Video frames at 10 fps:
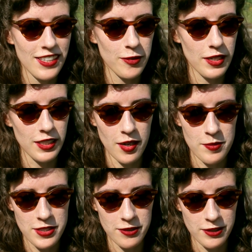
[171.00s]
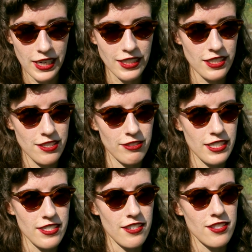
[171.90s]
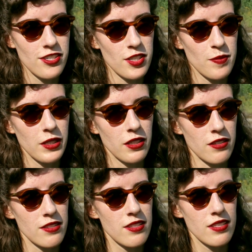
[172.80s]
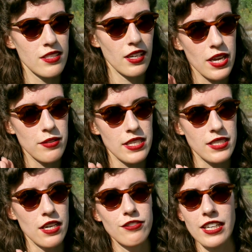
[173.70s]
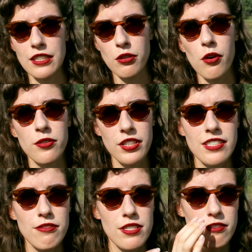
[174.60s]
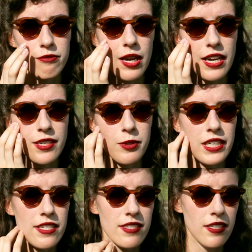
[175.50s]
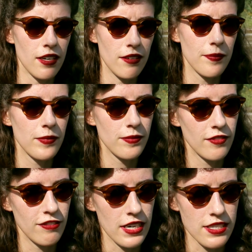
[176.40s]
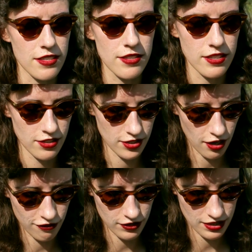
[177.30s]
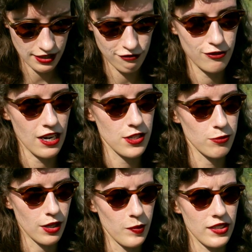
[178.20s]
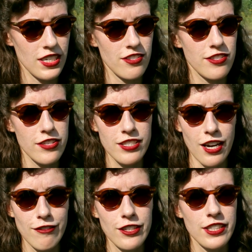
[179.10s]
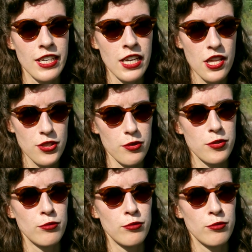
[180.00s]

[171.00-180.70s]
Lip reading: when it comes to English Renaissance, just because that's kind of like an old interest of mine, whereas the Venice stuff is the fresh one. But I just discovered those